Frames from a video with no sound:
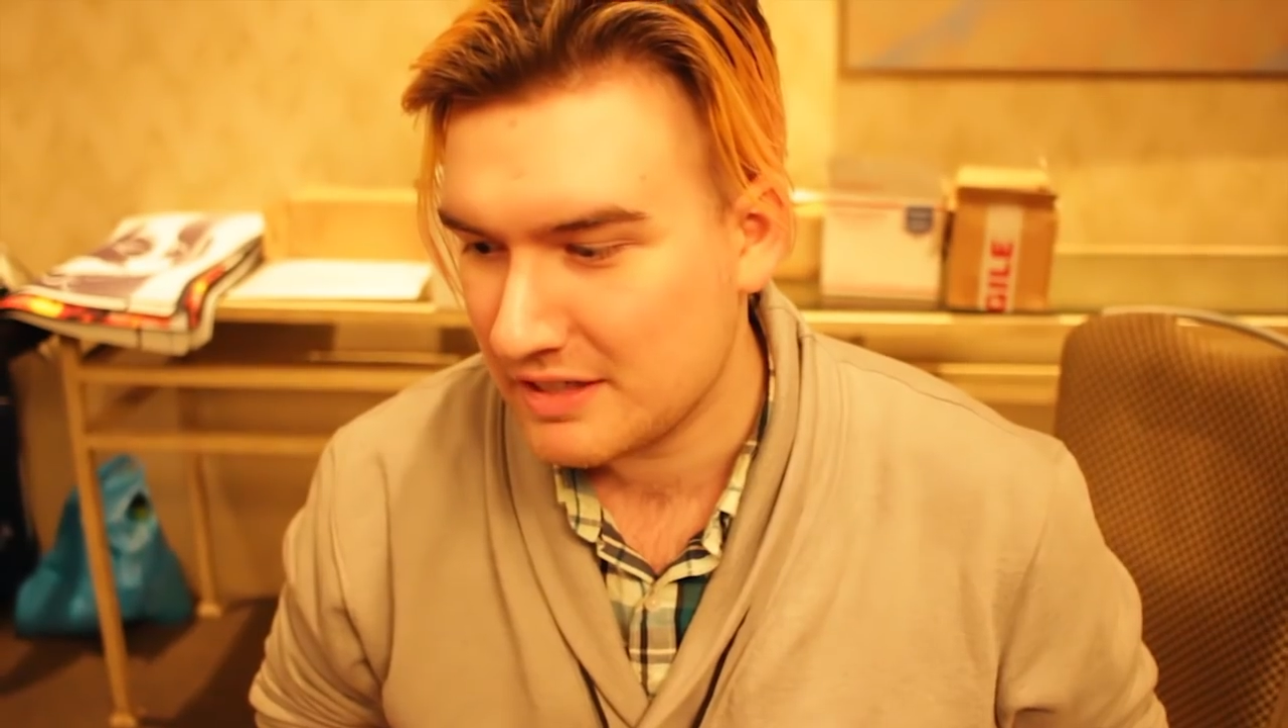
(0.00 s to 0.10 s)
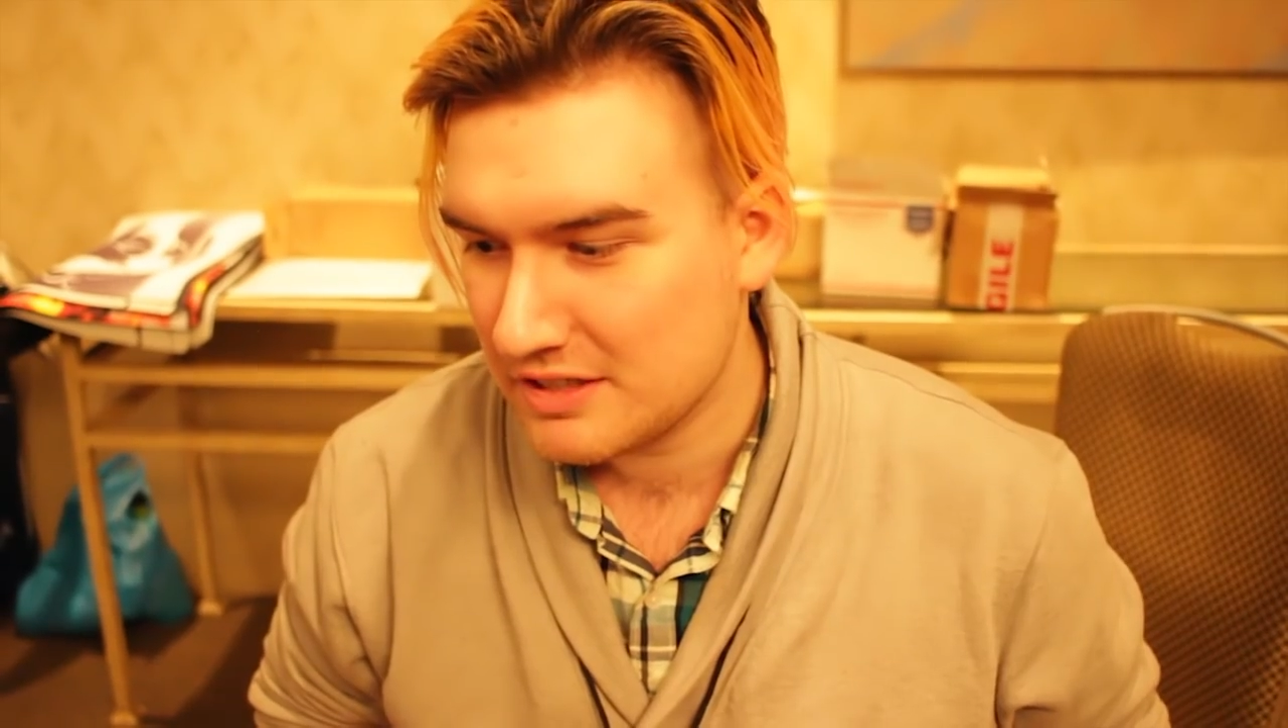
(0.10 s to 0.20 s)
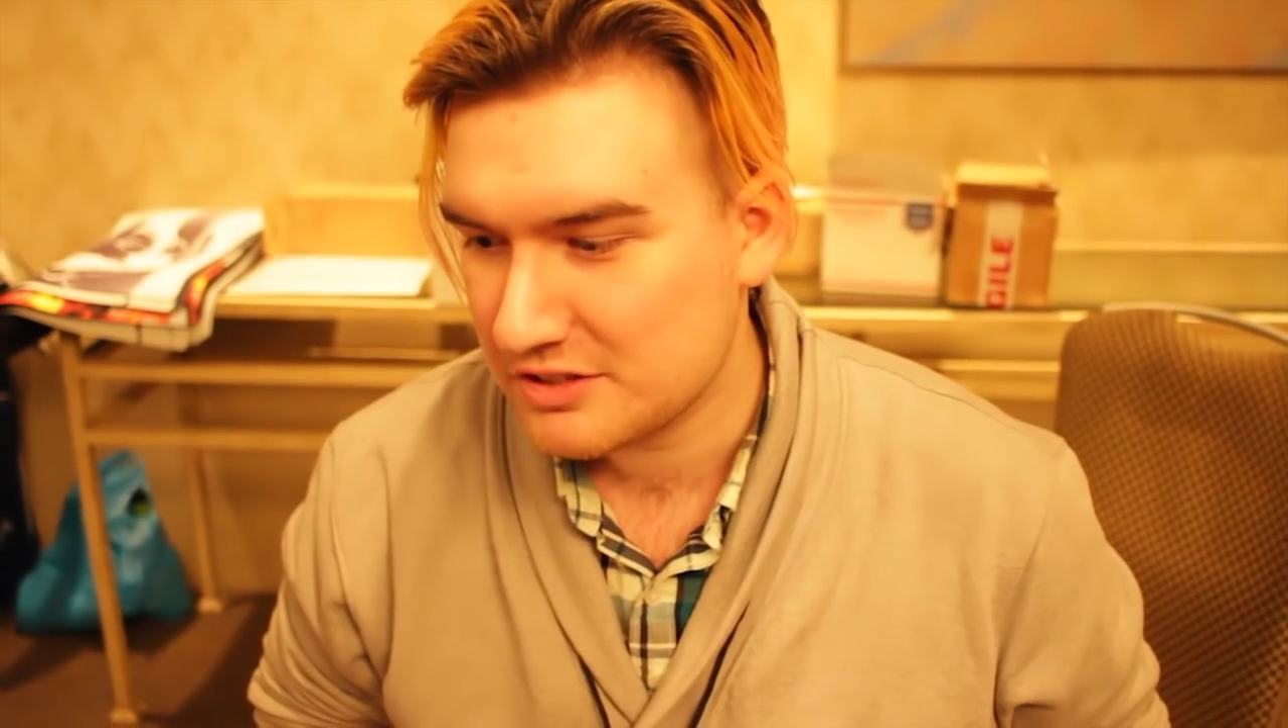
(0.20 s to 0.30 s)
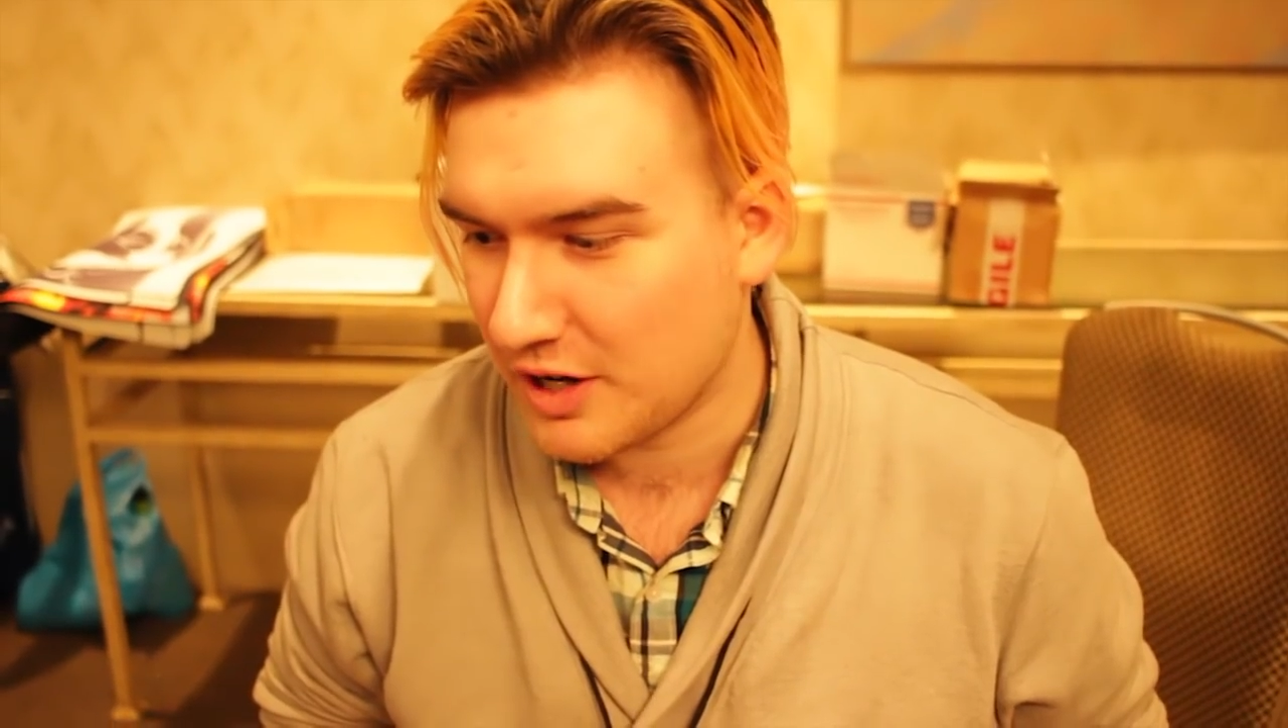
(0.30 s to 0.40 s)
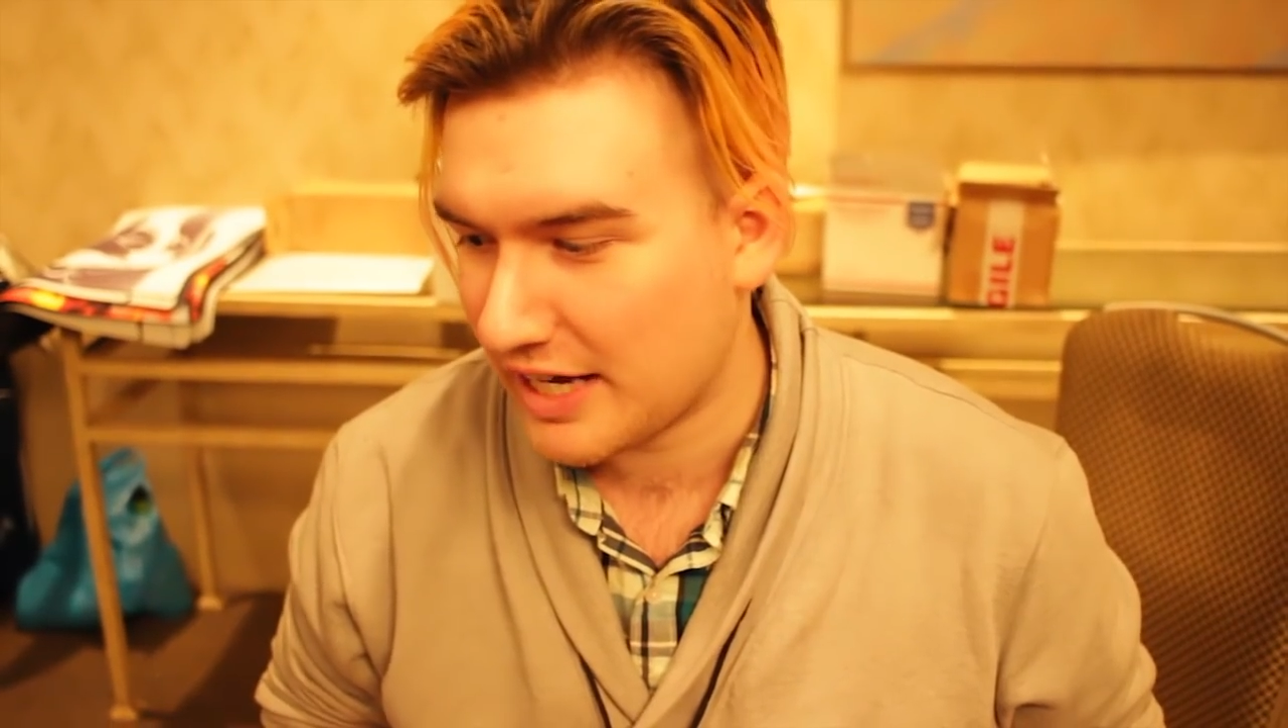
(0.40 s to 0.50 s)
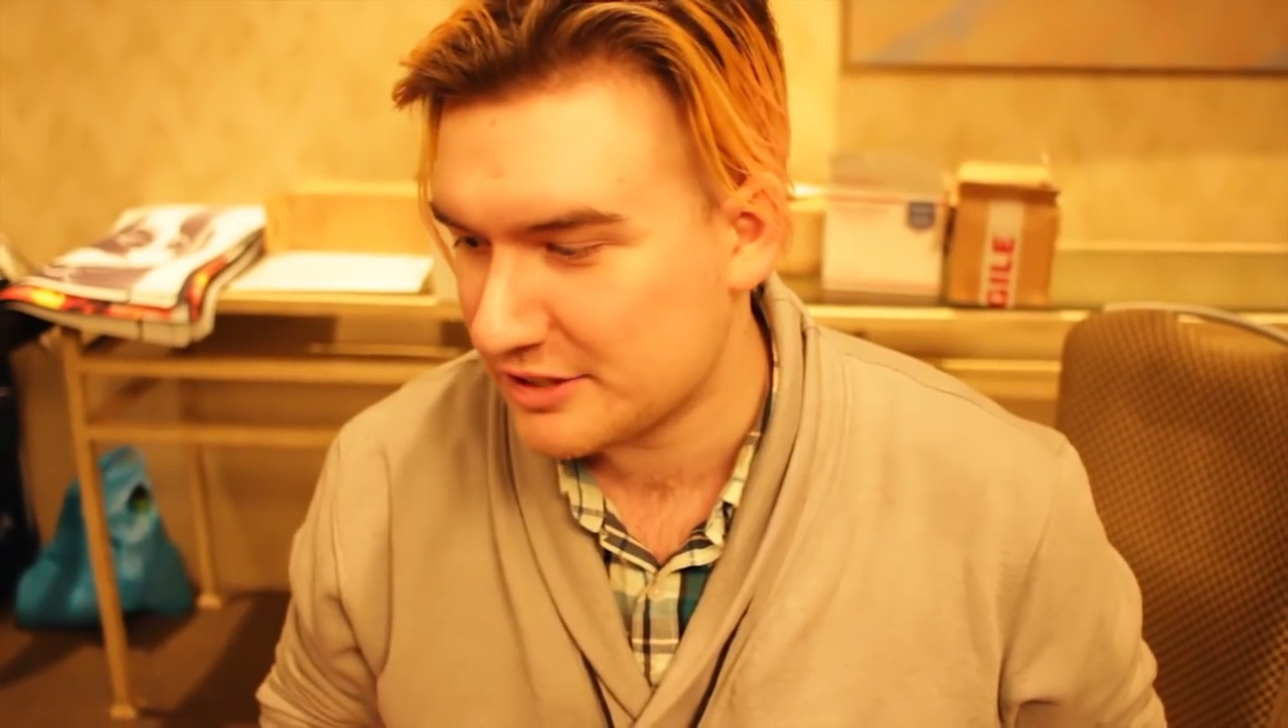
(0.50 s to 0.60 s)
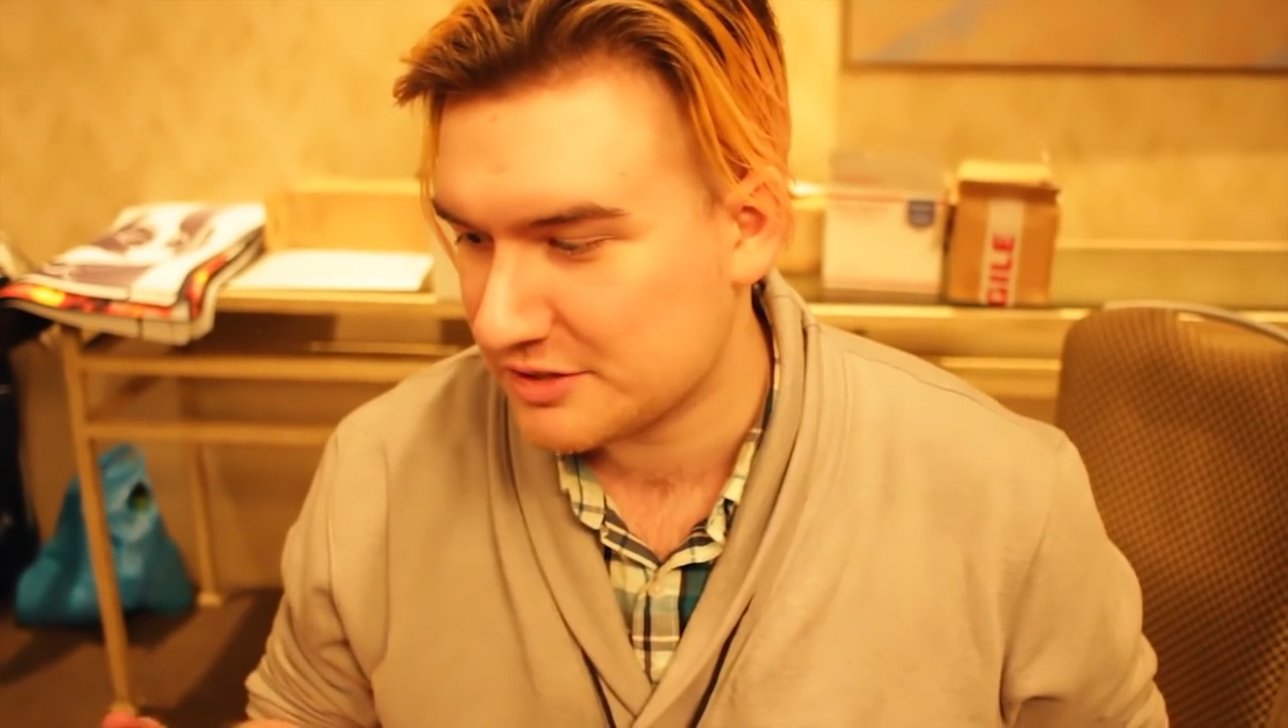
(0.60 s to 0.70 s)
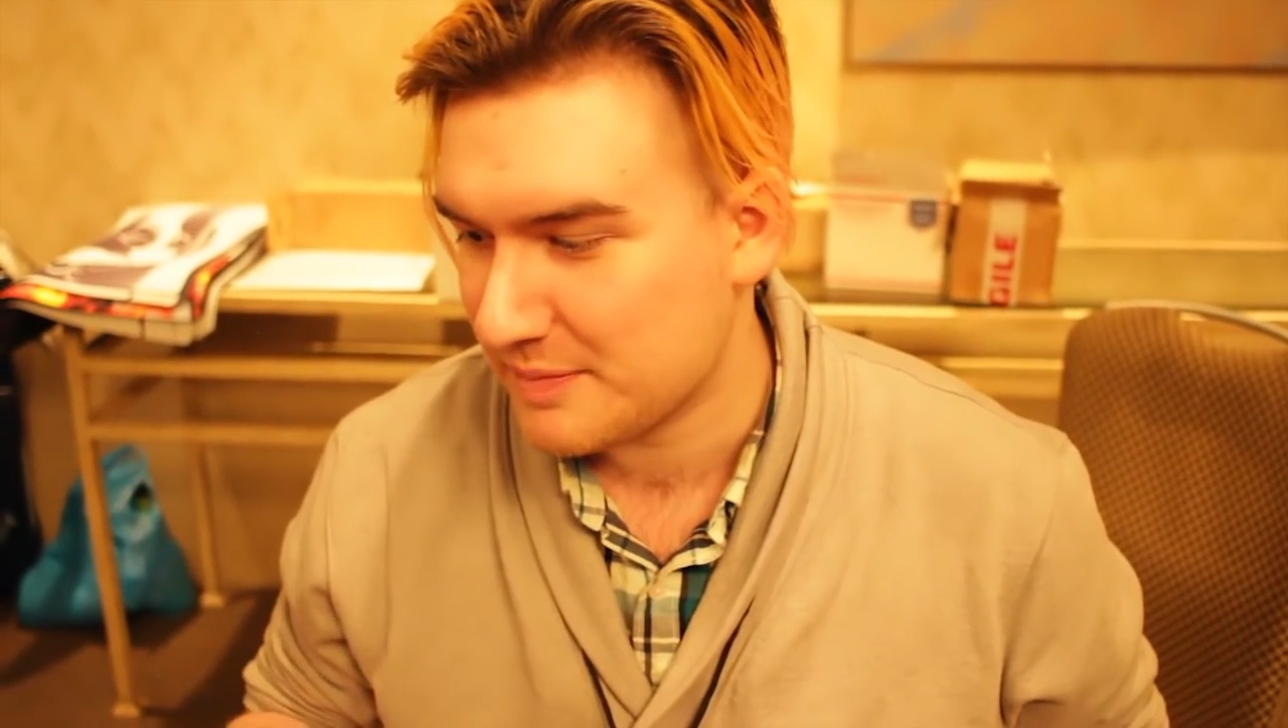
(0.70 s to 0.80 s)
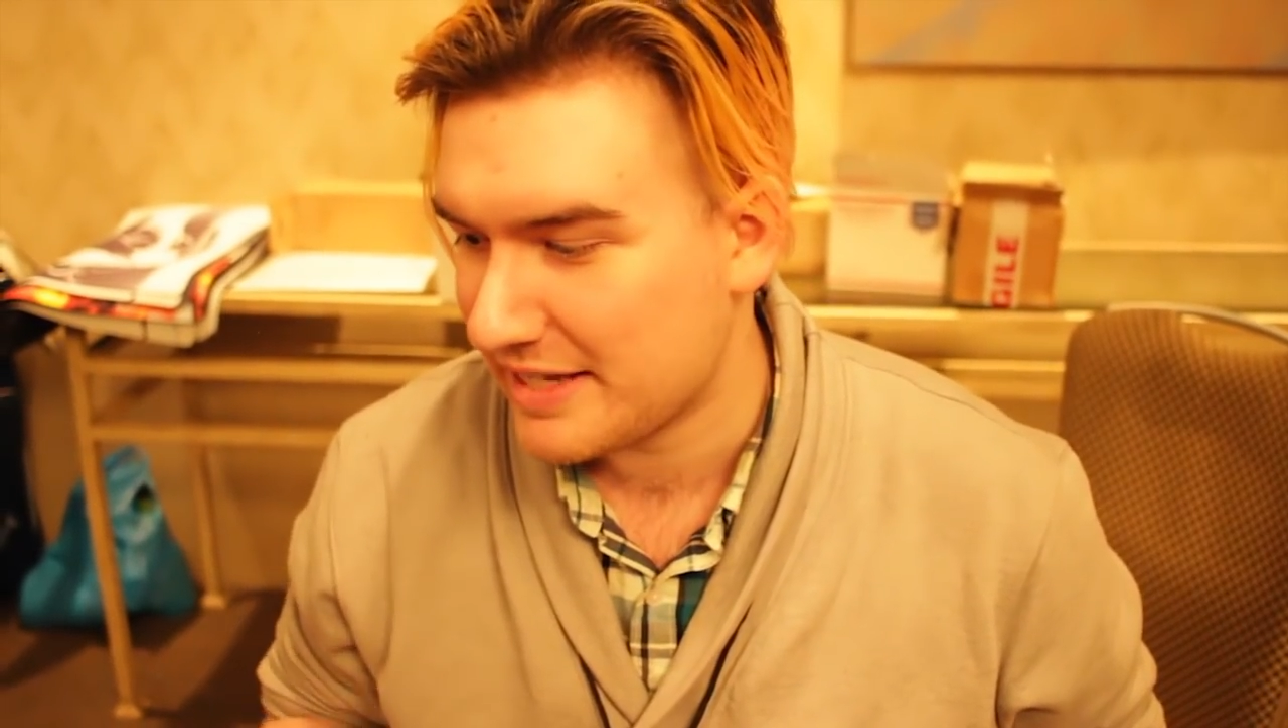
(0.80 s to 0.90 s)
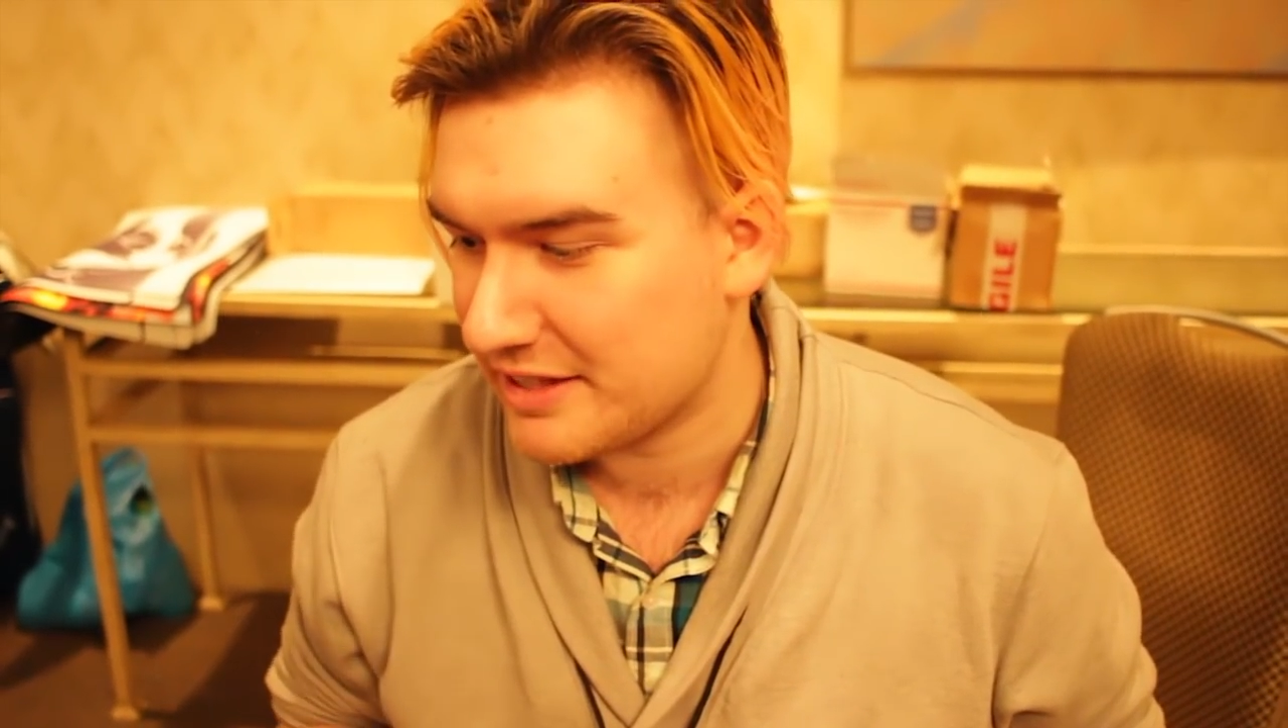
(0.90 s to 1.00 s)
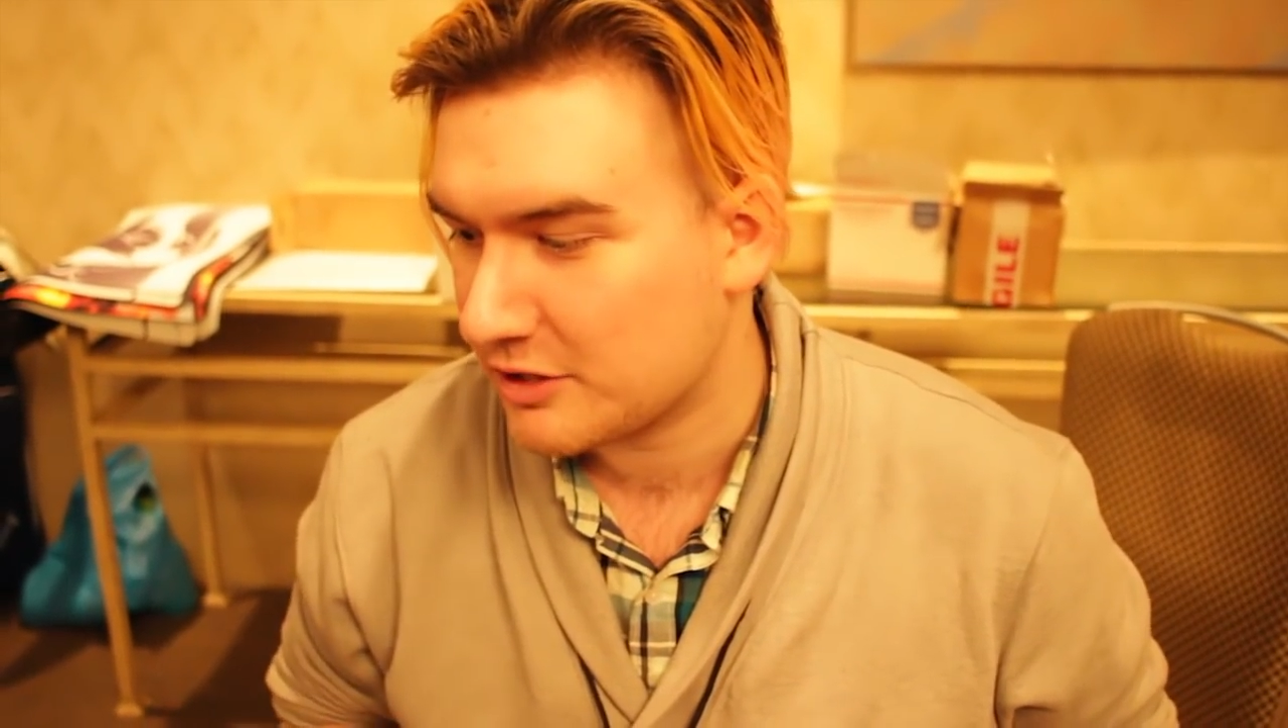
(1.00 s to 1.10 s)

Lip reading: so I just made the